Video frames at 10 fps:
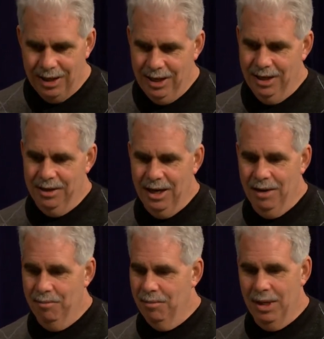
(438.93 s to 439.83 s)
and, uh,
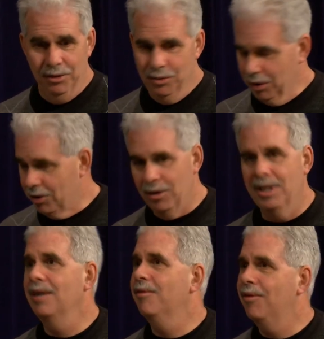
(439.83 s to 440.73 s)
and do the
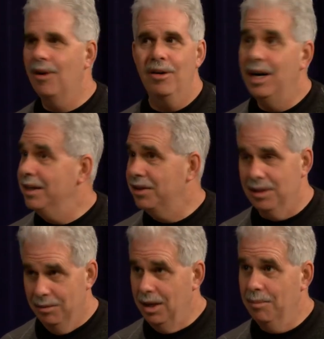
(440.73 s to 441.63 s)
cooking for us
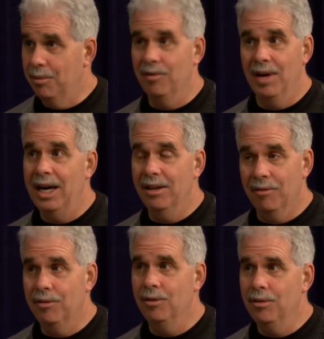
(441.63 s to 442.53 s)
and, and provide the
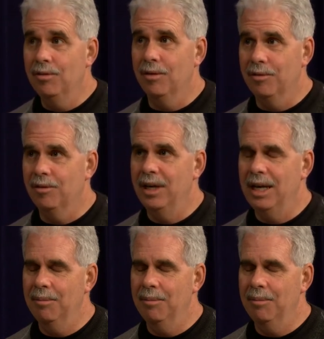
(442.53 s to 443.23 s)
food for free.